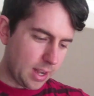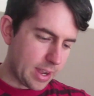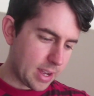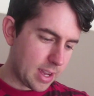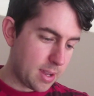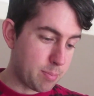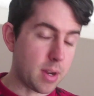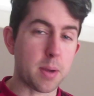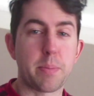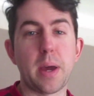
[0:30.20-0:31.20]
like a
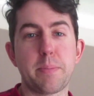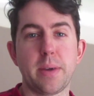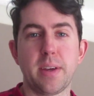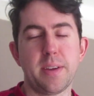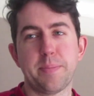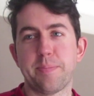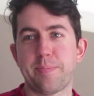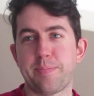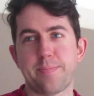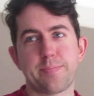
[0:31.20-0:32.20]
block pipe.
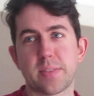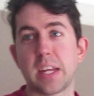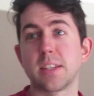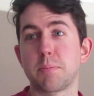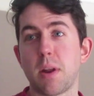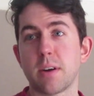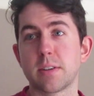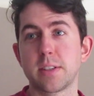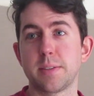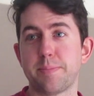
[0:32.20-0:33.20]
That is blocked.